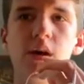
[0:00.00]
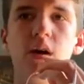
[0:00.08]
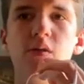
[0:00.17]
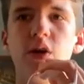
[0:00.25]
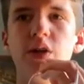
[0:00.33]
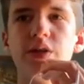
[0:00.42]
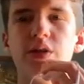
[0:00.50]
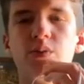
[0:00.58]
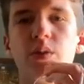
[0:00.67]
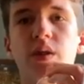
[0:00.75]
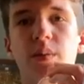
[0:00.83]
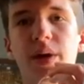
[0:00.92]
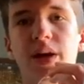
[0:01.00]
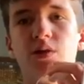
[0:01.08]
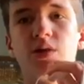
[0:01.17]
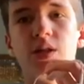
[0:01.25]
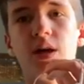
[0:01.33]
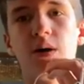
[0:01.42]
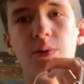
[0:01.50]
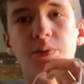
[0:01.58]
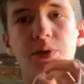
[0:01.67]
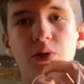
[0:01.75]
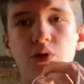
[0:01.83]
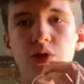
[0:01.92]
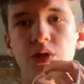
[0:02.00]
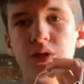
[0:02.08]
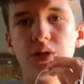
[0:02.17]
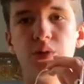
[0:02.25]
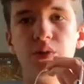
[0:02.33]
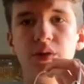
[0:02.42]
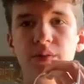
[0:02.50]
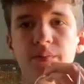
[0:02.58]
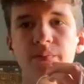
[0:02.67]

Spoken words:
Overall, this is one of the bangers in the album, so you should listen to it.